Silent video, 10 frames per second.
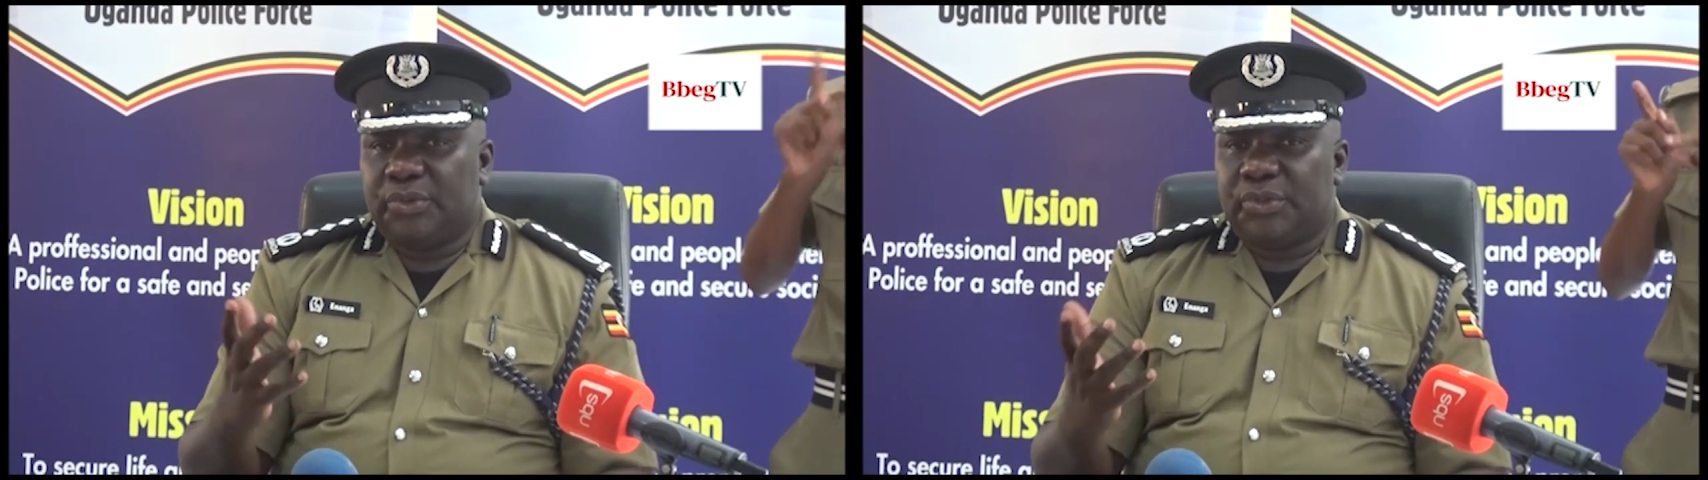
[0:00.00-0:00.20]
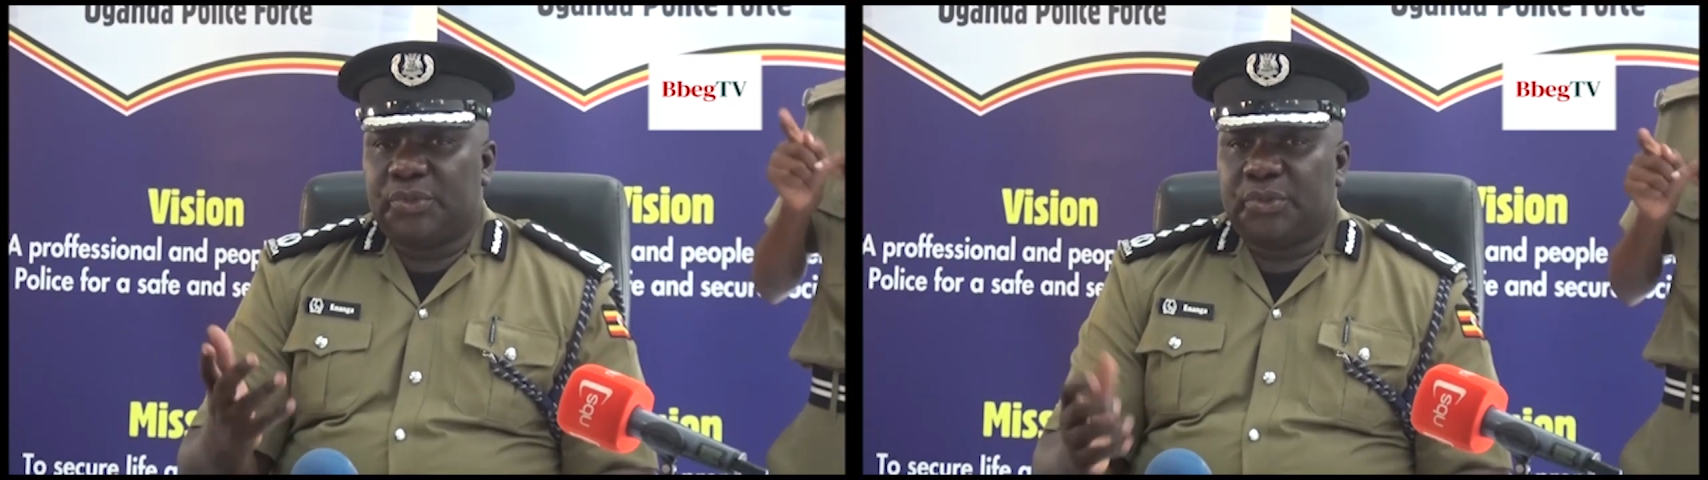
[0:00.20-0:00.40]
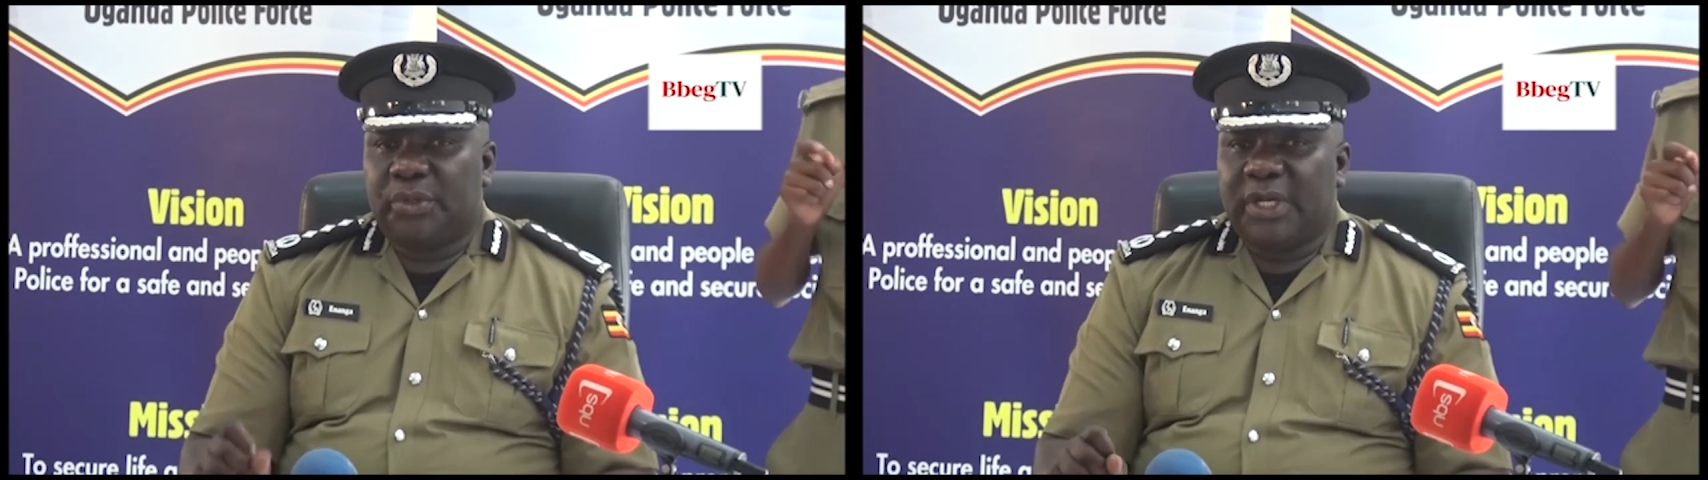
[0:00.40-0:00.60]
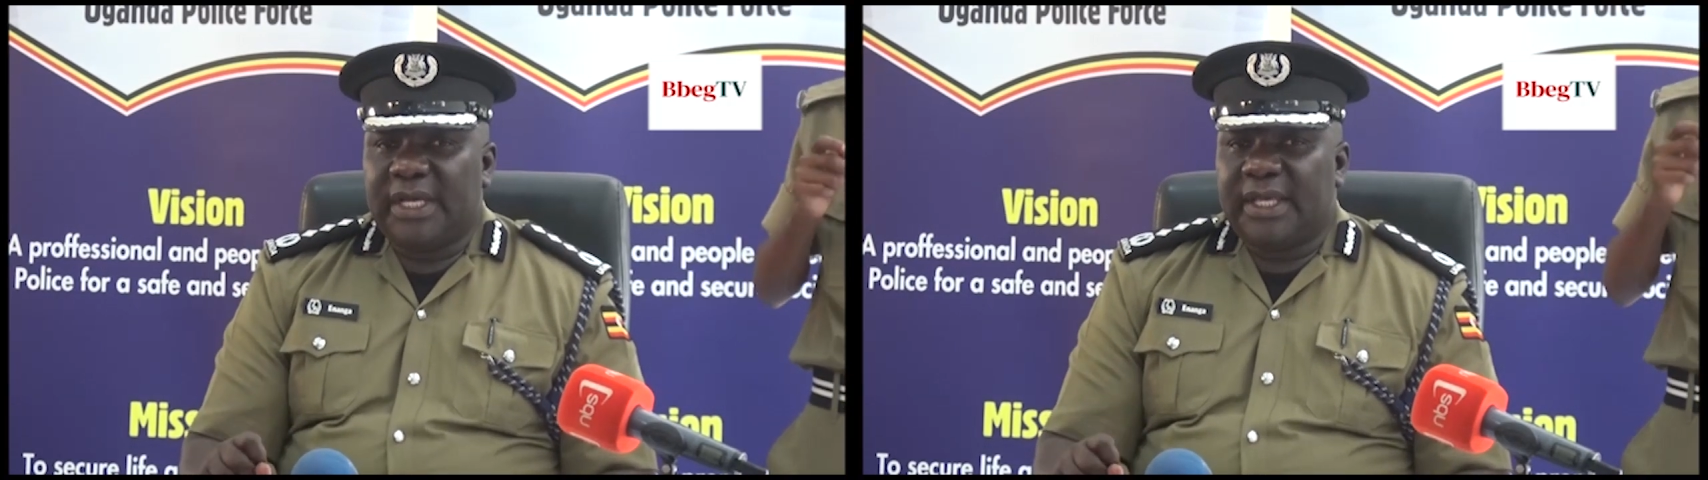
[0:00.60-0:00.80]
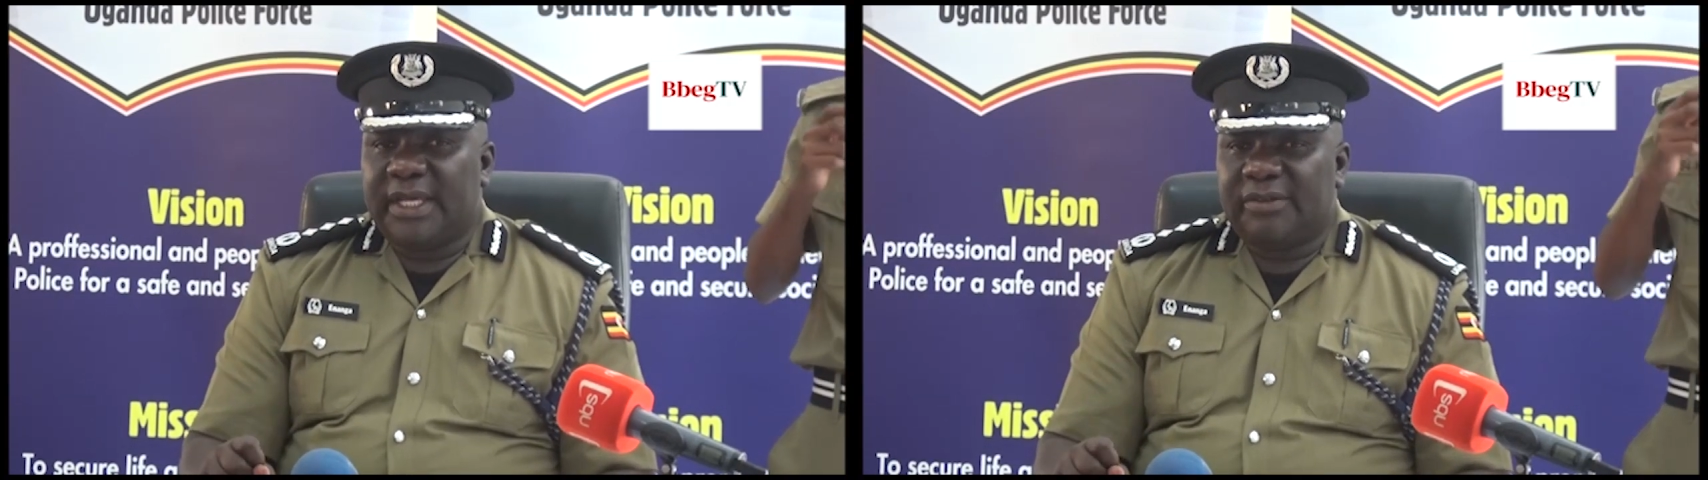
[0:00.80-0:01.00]
to
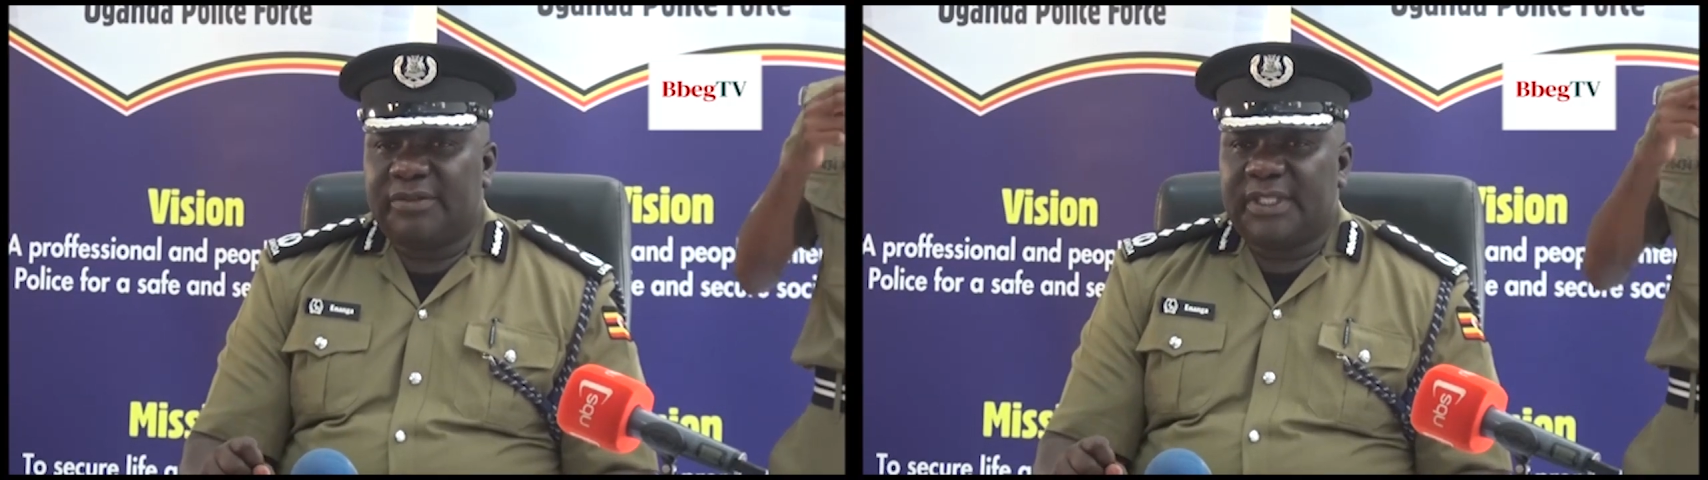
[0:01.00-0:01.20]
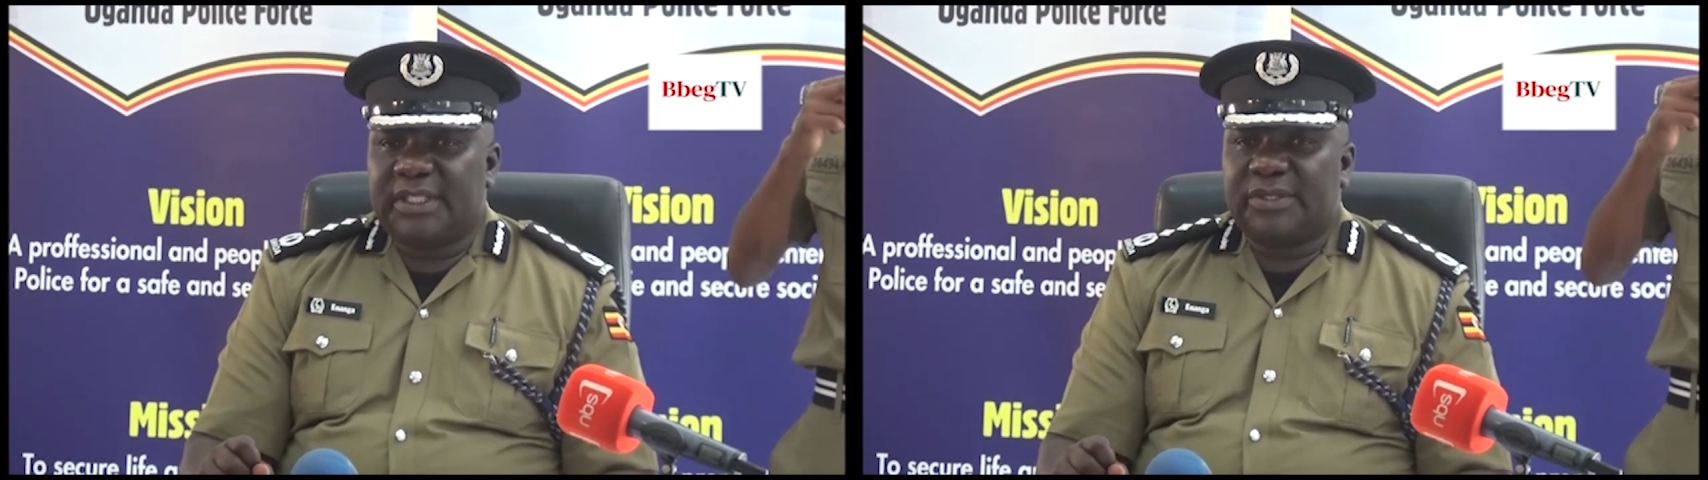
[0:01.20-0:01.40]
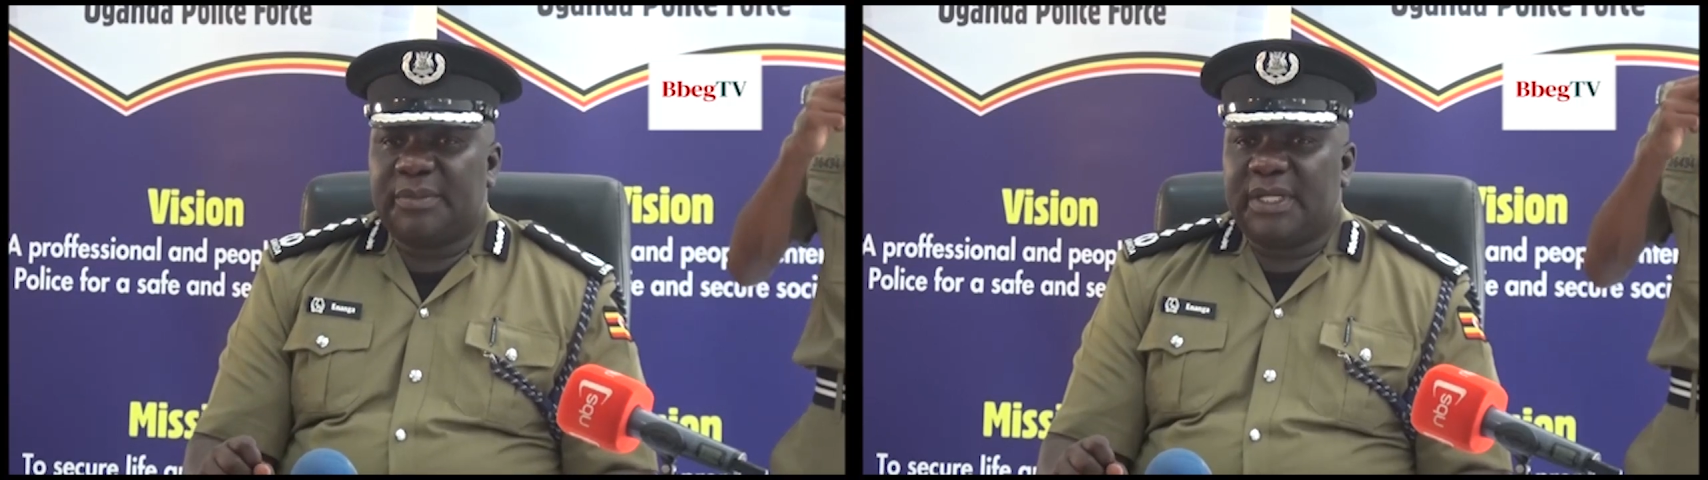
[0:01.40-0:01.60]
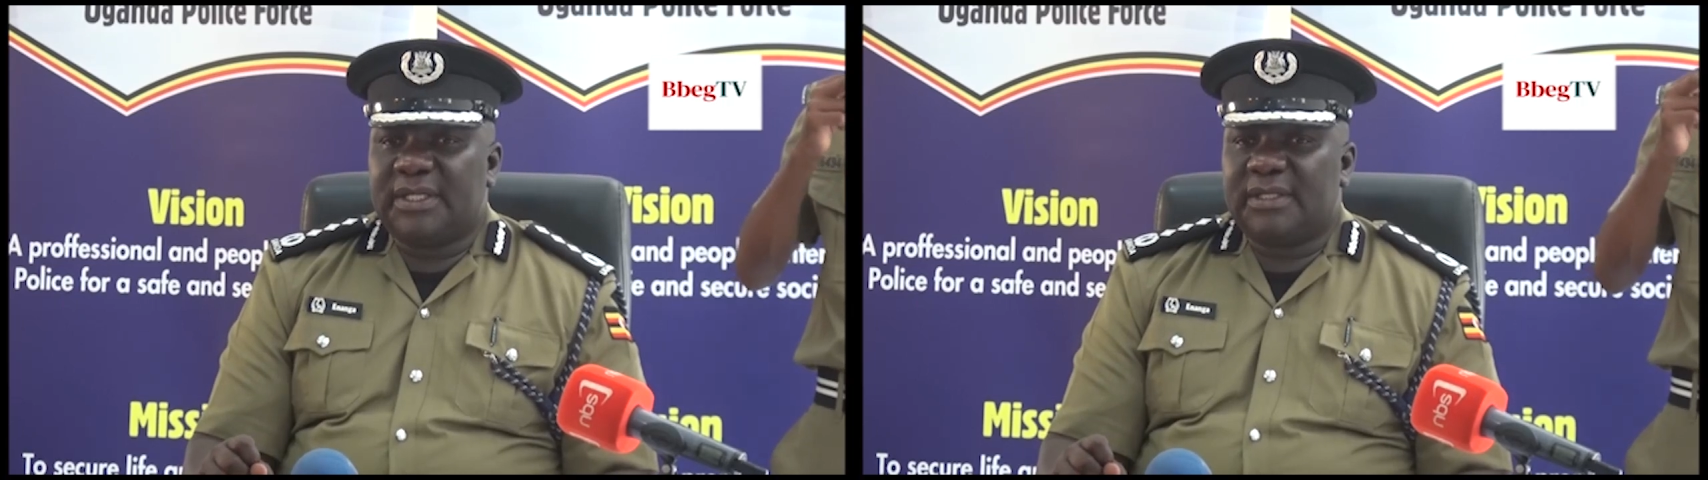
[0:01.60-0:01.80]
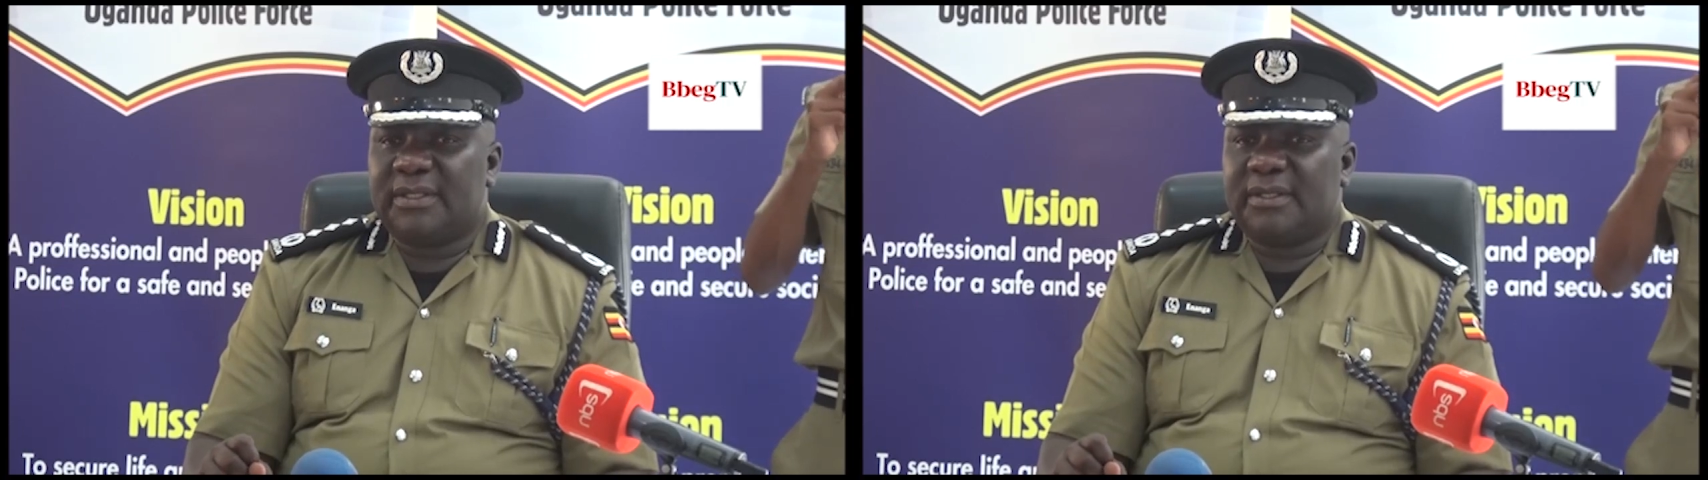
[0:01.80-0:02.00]
gather evidence, but uh,